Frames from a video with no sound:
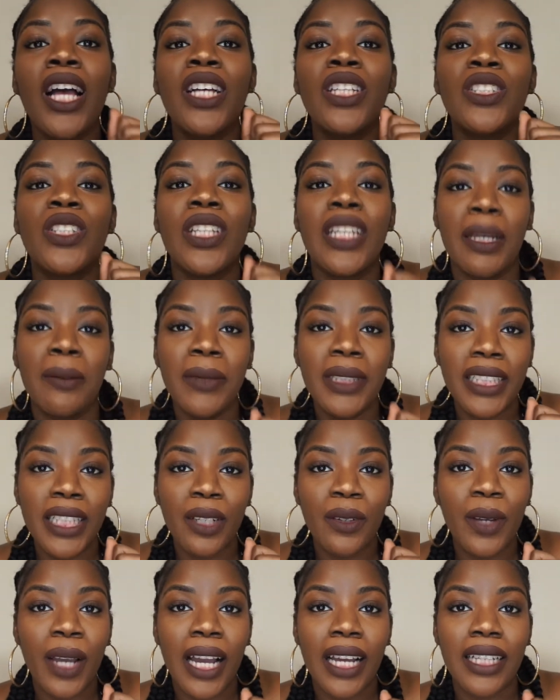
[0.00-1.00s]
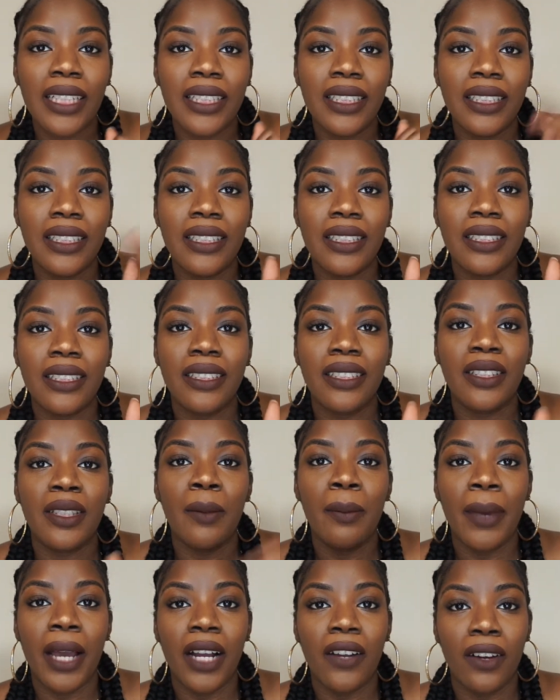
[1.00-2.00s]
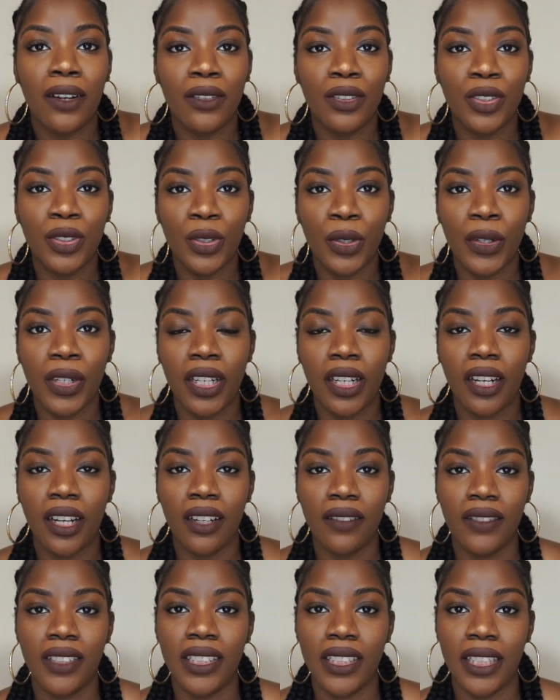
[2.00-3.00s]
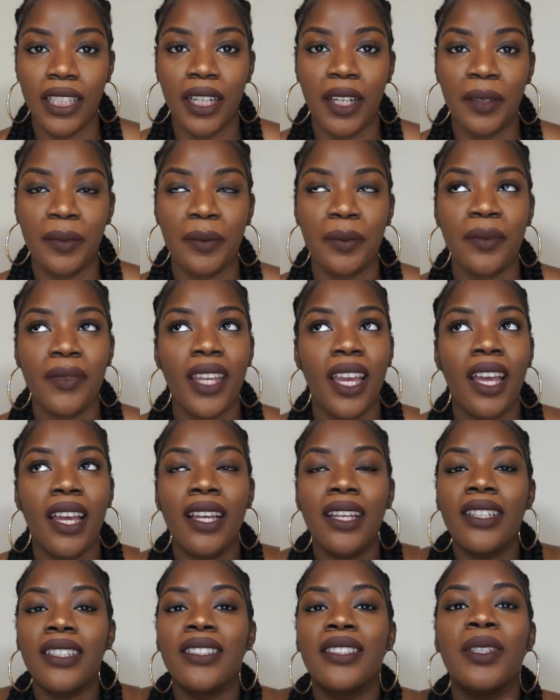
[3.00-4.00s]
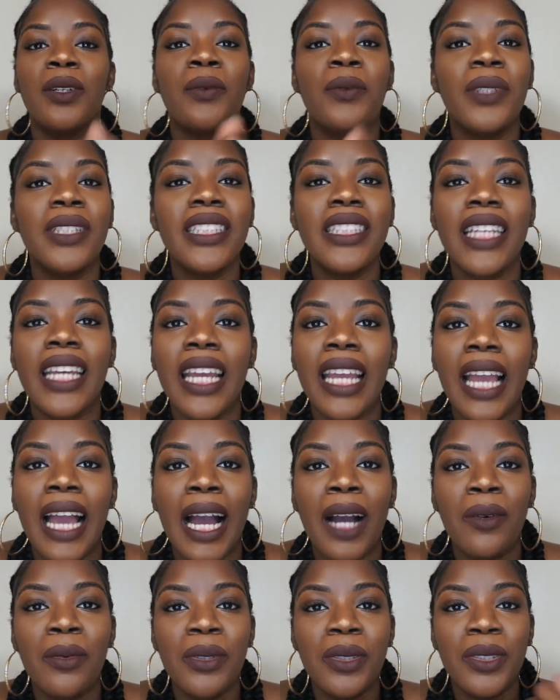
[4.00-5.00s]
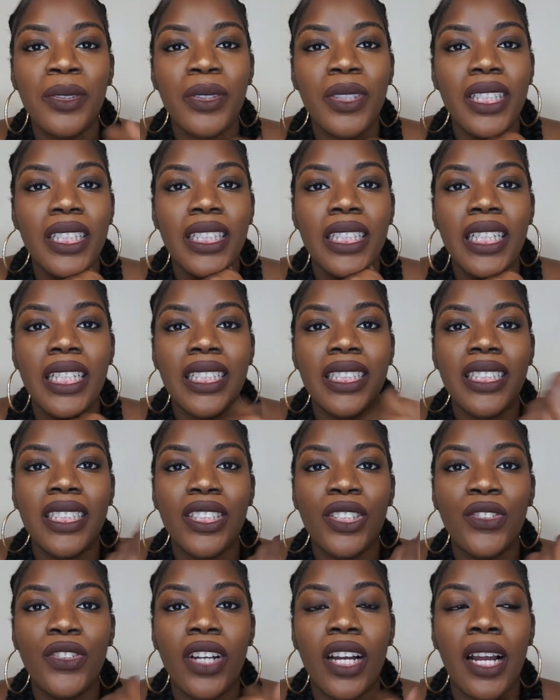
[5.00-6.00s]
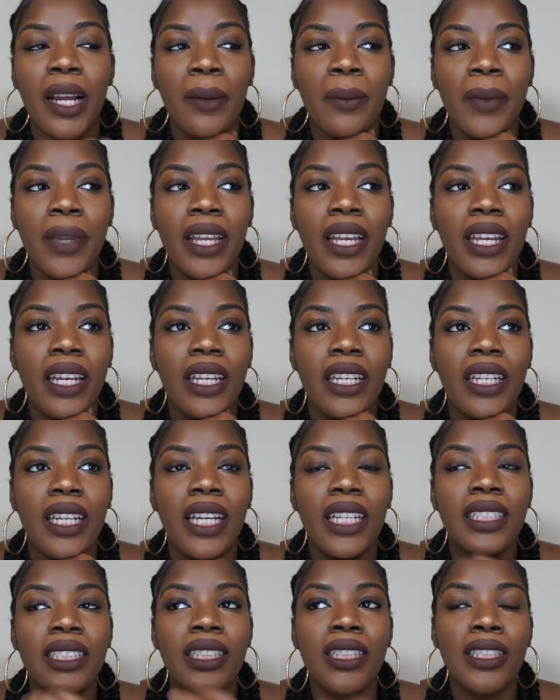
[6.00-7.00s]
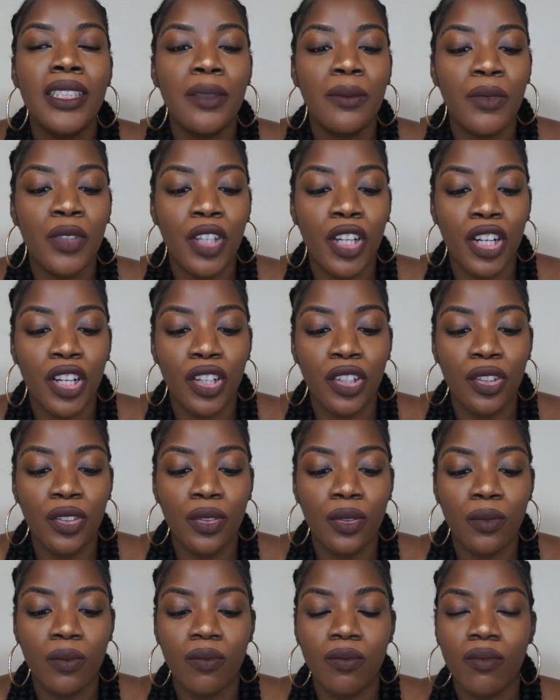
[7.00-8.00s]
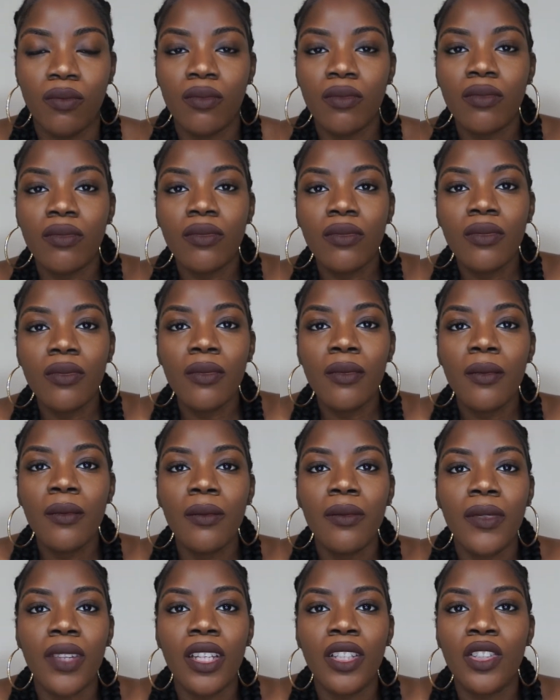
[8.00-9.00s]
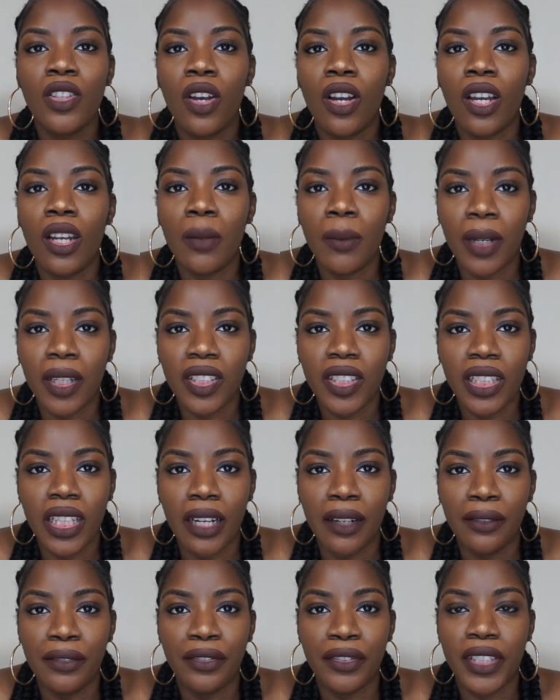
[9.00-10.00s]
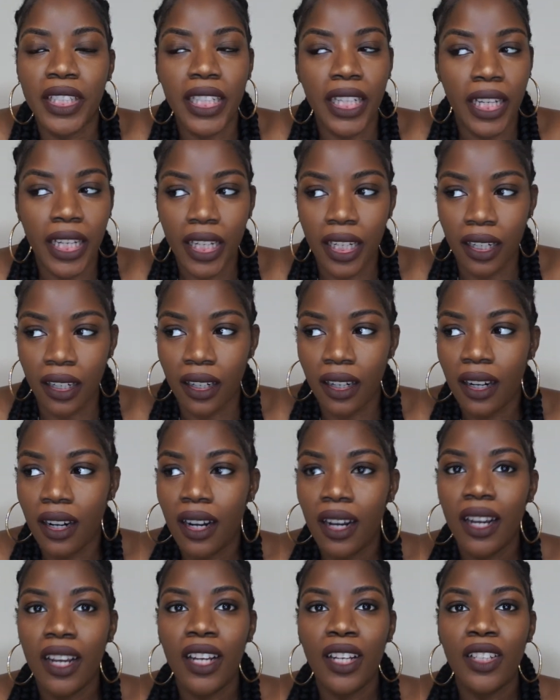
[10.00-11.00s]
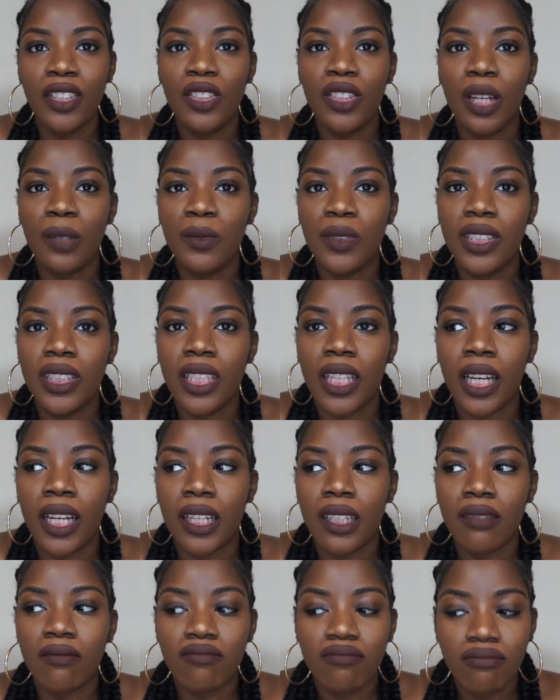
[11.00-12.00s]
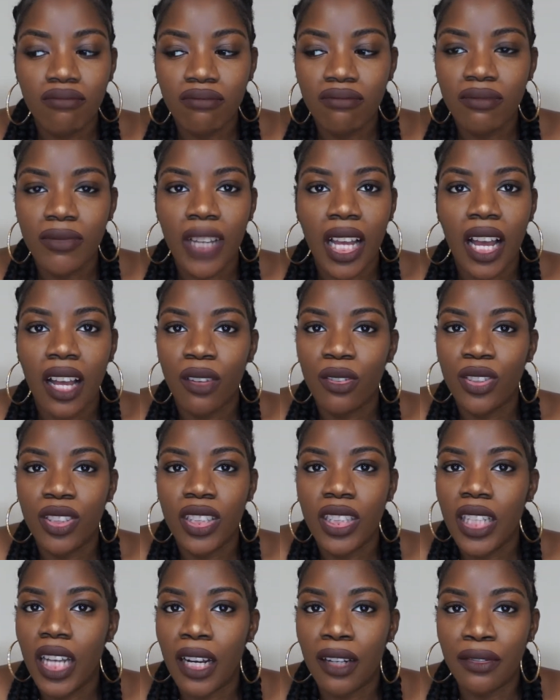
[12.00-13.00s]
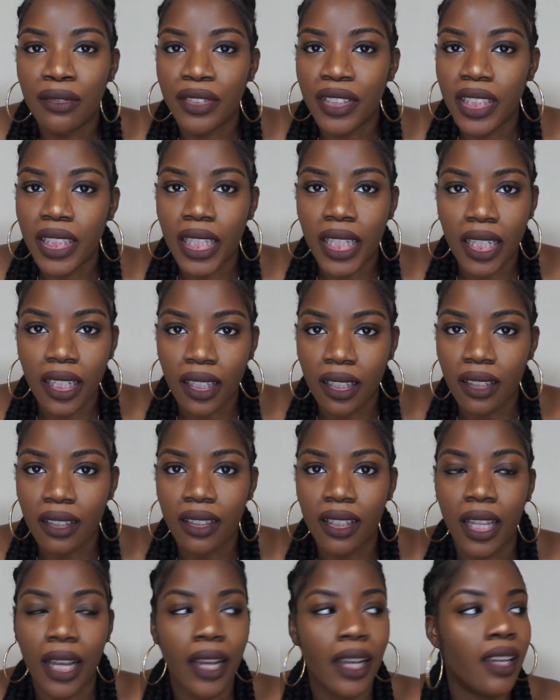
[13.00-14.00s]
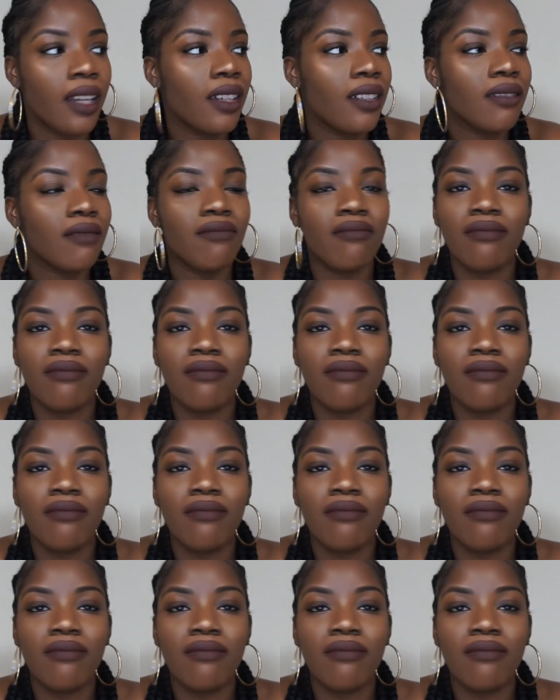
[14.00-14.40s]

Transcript: So let me tell you guys the background story of this hair. So one day I was on Instagram and I seen some girl talking about she got free hair. So I'm just like, how she got free hair? Like,